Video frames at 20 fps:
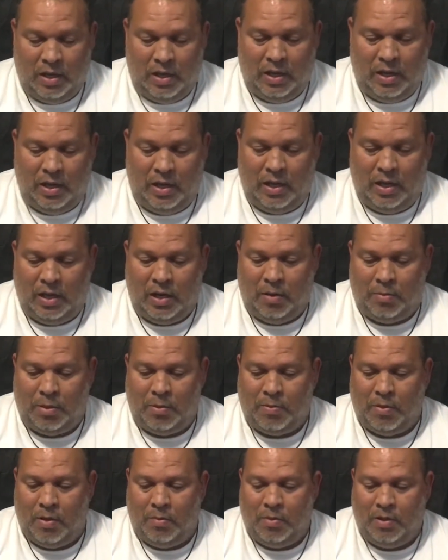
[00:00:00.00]
And I'll be
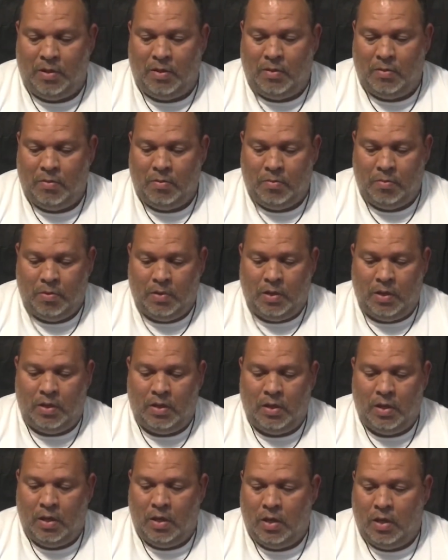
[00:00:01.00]
bumming. But
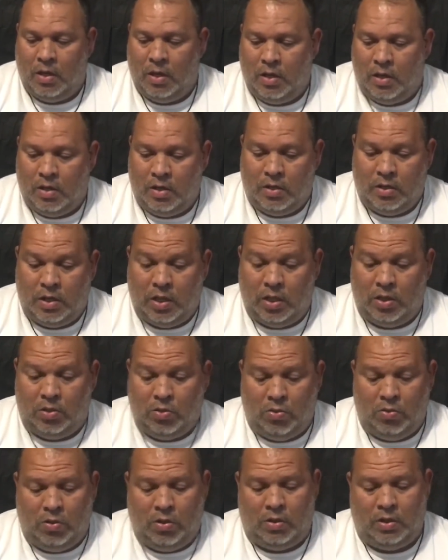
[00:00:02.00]
they do
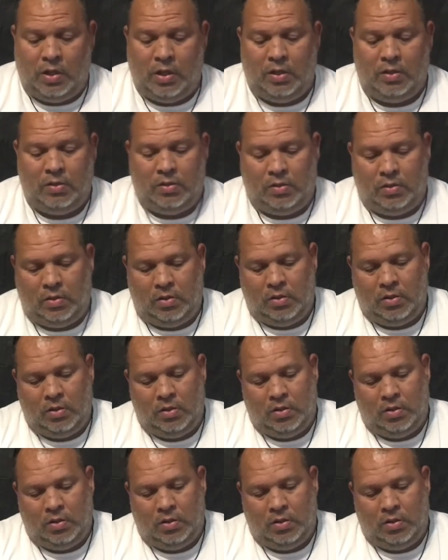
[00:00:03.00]
look nice.